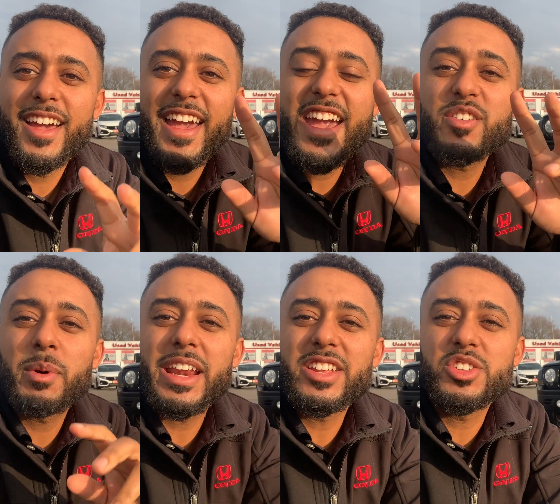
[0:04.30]
Hey
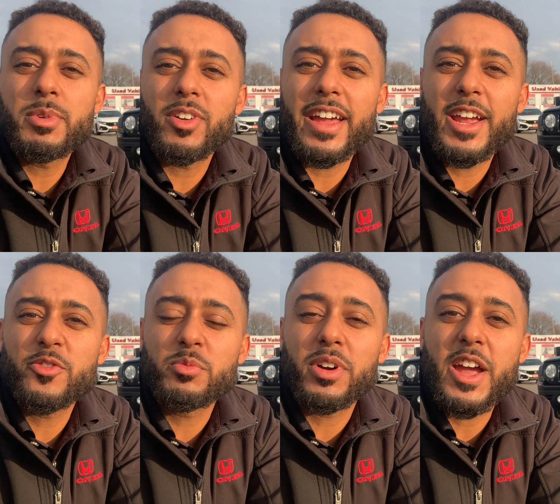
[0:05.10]
everybody, Jimmy Wright here
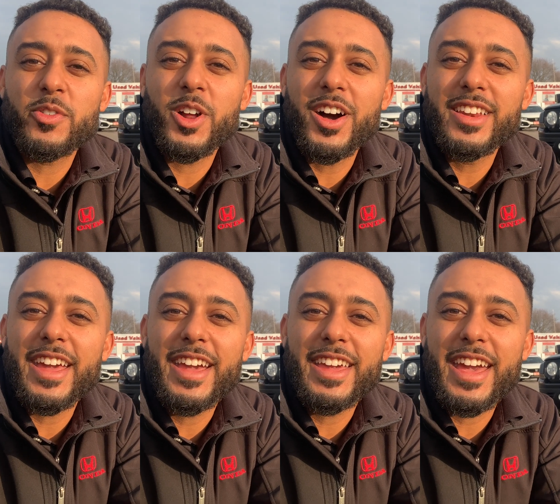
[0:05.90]
from Brantford
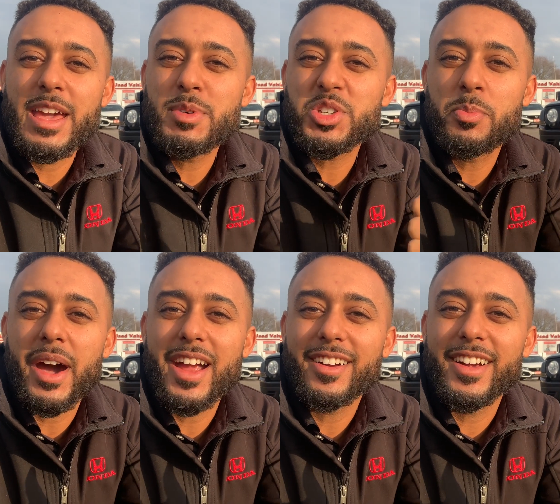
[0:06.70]
Honda, aka Mr.
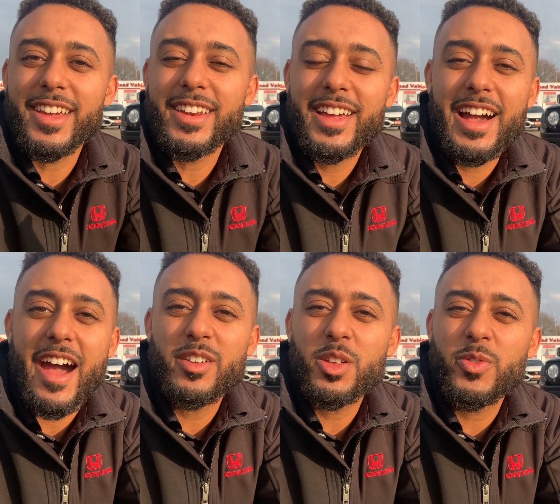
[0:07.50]
Buy It Right.
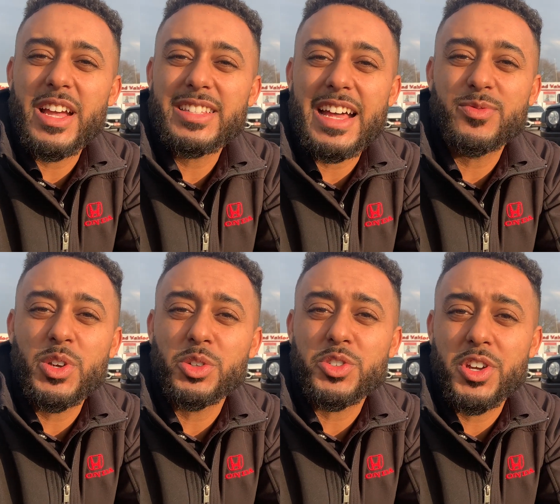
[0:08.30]
I really have a fantastic
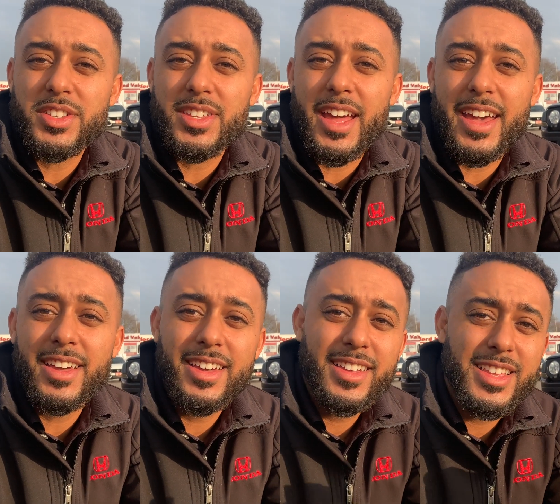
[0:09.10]
vehicle to show you today.
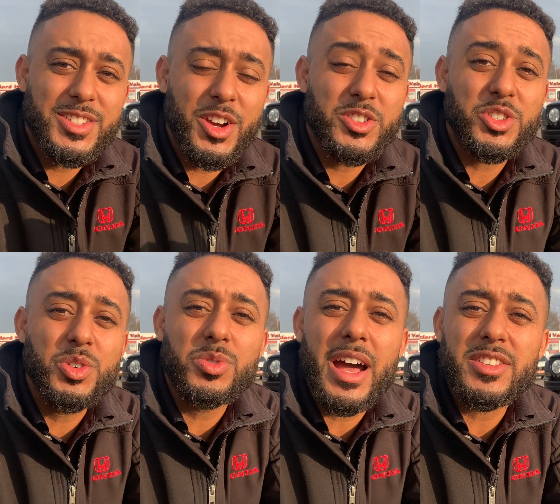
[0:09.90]
This here is a
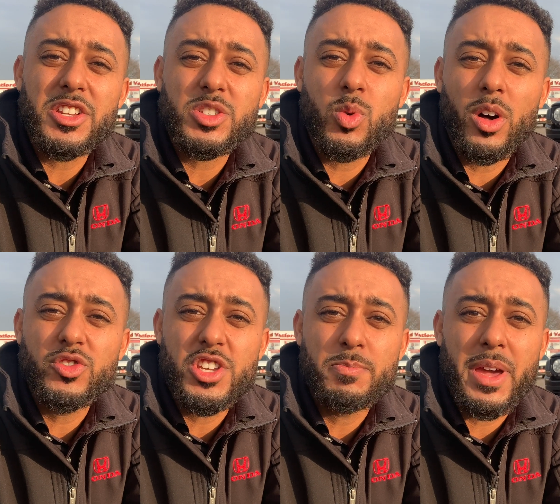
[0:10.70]
2012
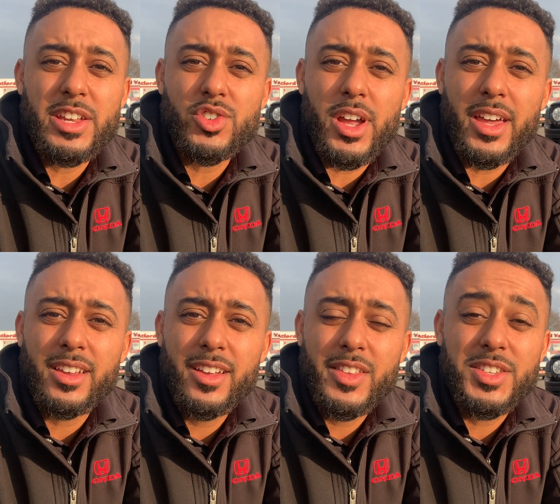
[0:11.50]
Jeep Patriot.
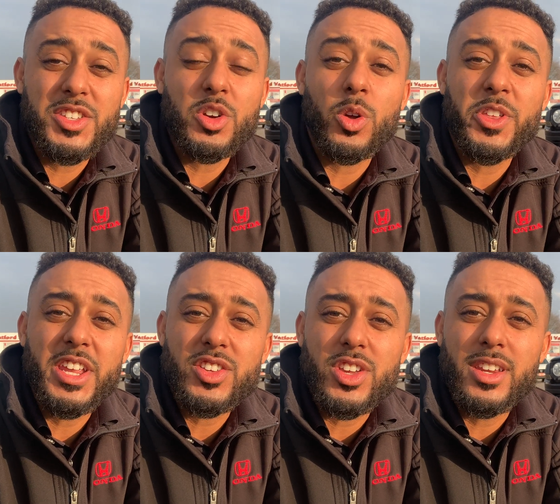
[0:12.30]
This is a North
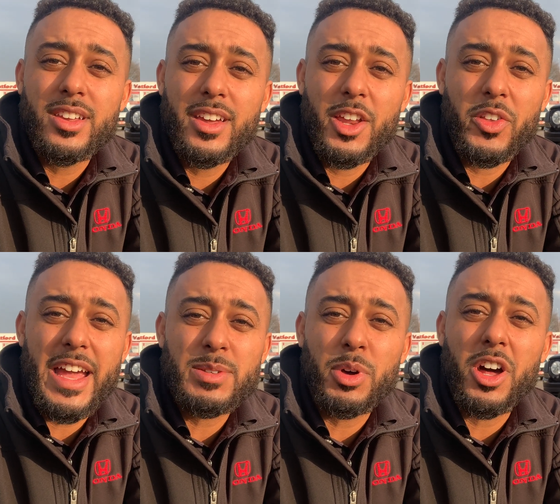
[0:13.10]
Edition. It only
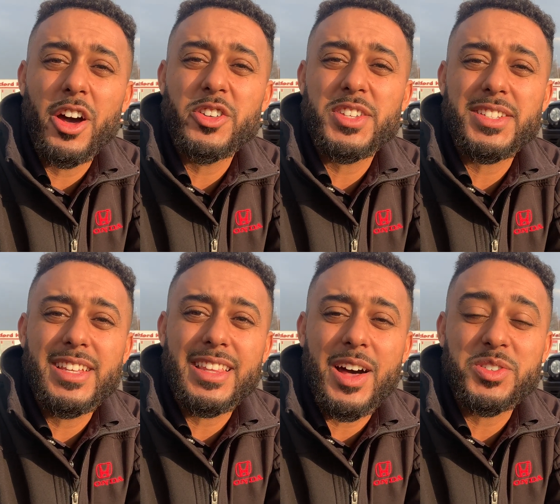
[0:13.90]
has about
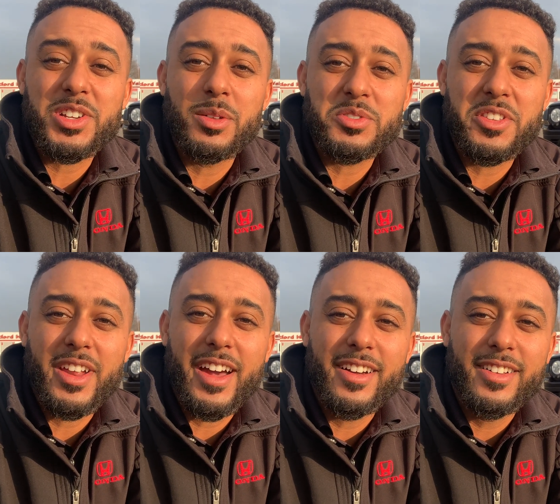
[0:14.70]
116,000 kilometers on the
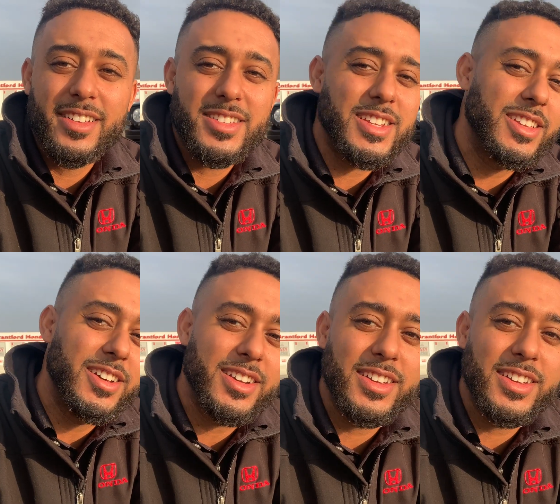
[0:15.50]
dial. Let's take a look.